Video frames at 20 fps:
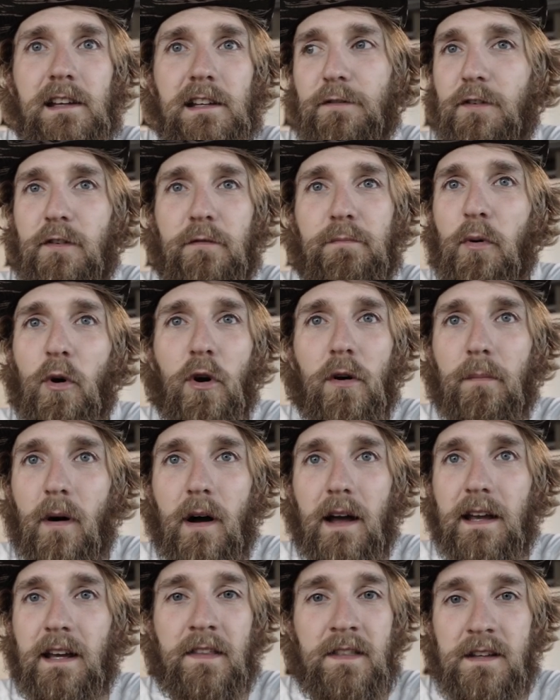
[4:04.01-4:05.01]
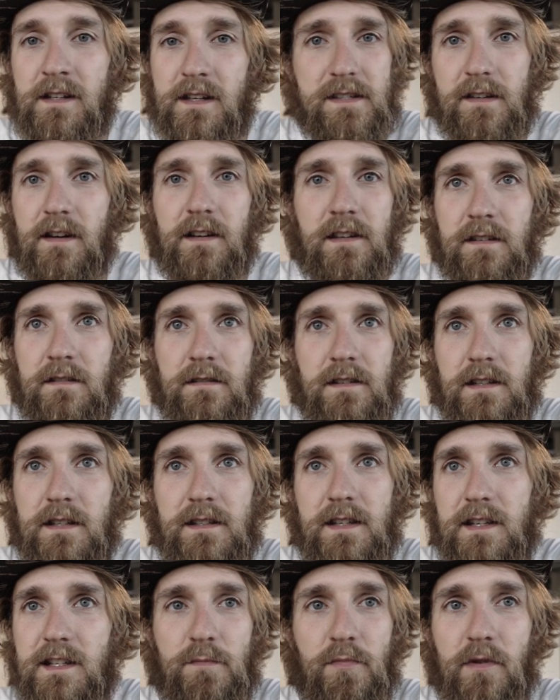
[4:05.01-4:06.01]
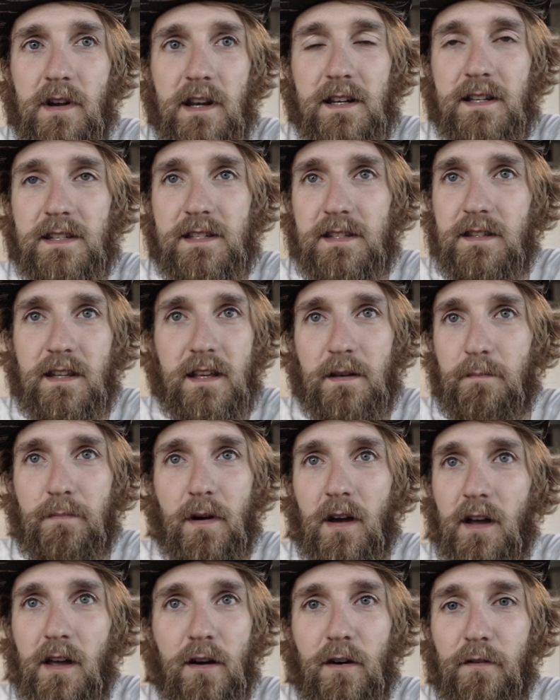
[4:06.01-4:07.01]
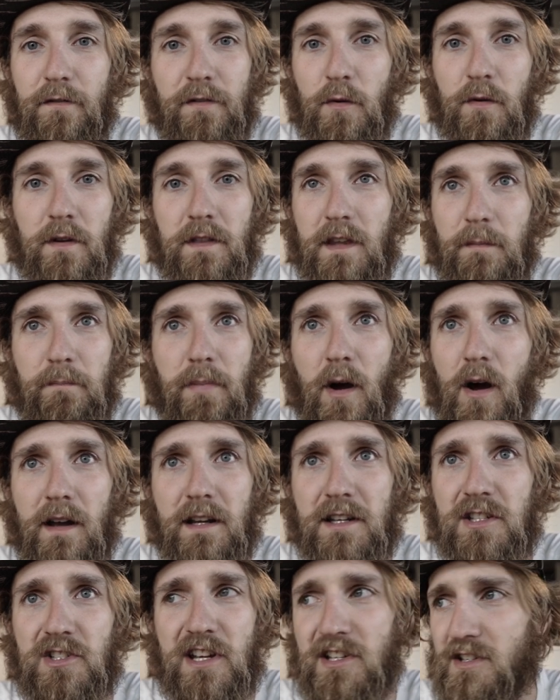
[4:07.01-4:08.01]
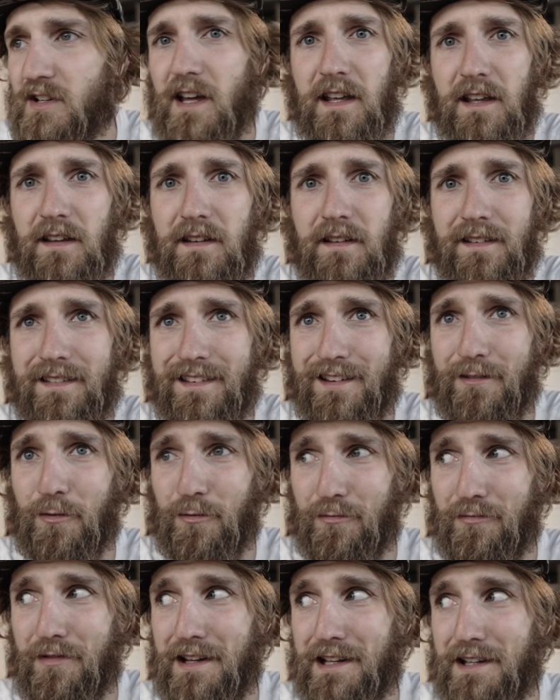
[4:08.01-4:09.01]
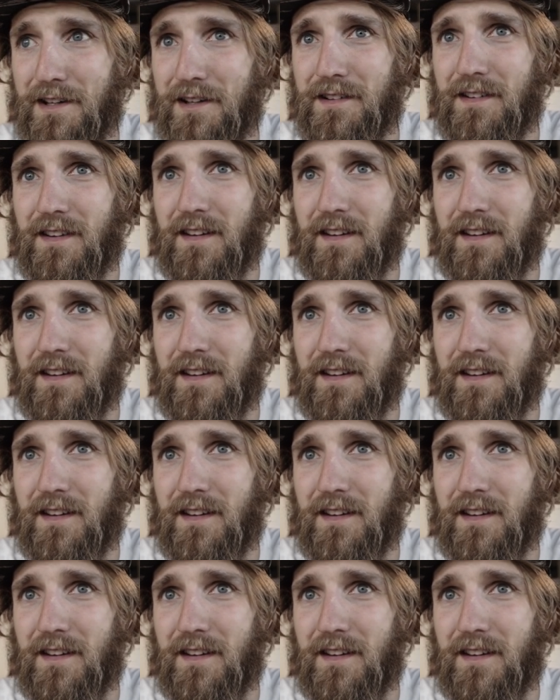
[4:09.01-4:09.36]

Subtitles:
if you've bought a bike and then decided you need disc brakes and they buy it off you and then part exchange, like, they're all really good.